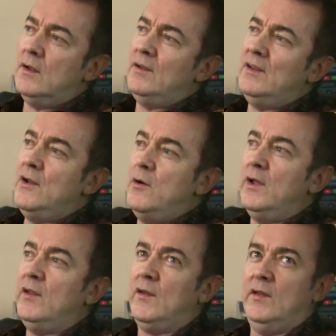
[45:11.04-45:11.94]
uh, you know,
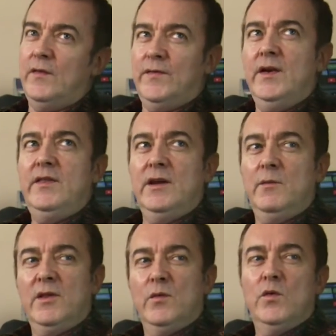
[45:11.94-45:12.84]
it's it's a funny
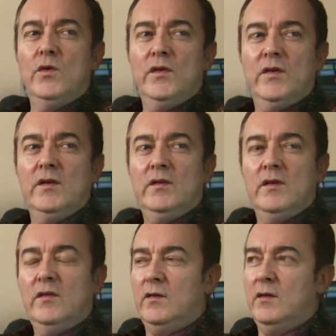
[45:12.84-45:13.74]
thing with awards. Uh,
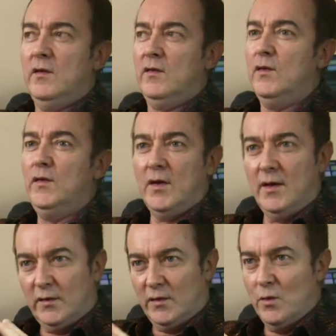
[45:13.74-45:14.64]
there's there's two
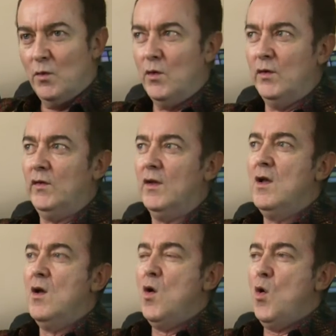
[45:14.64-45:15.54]
sides to awards.
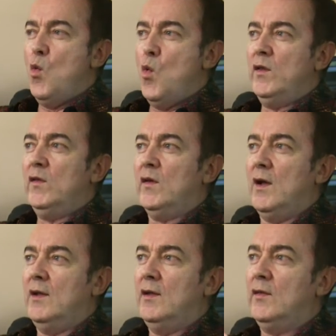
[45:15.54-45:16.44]
One
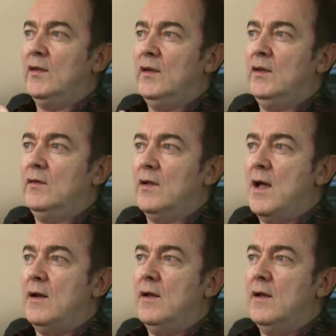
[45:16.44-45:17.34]
side is is
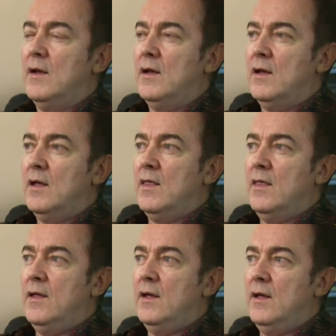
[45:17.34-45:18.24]
that
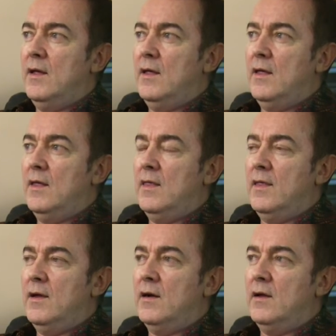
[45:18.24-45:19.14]
they
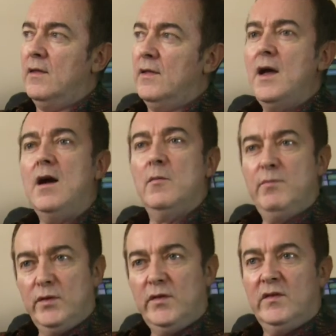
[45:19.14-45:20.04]
they they are a
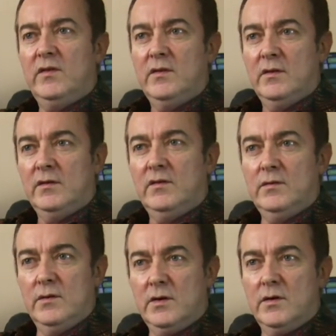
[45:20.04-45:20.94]
boost to a